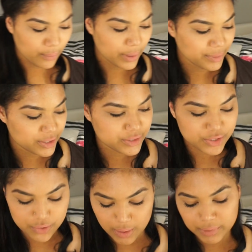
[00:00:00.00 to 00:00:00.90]
what I'm going to
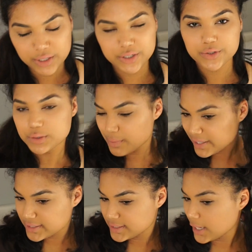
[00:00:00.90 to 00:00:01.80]
do, I'm going to use
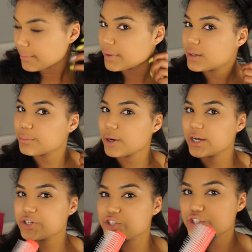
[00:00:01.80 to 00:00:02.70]
my Denman
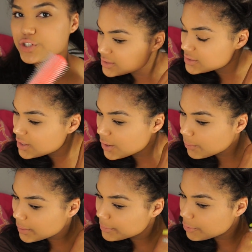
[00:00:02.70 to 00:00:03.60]
brush. So
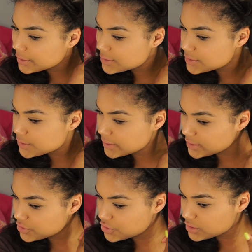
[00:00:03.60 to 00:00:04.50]
what I'm going to do
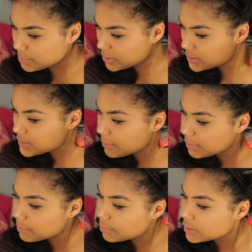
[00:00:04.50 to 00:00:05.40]
is just put the
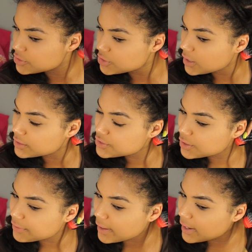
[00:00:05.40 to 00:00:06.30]
Denman brush
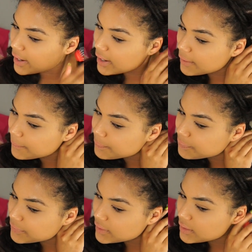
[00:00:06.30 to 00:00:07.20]
under the hair,
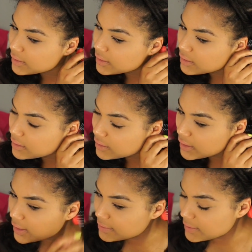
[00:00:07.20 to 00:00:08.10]

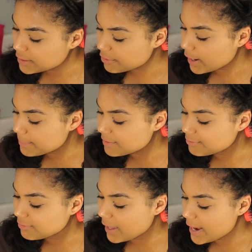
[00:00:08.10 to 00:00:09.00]
and then grab the
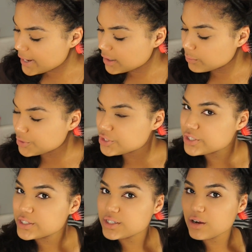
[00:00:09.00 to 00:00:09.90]
flat iron,
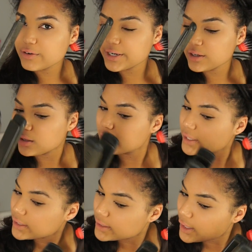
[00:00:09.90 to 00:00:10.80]
which is already all
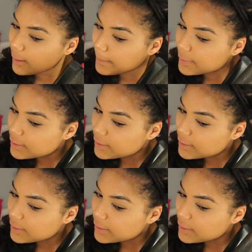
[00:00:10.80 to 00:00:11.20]
heated up,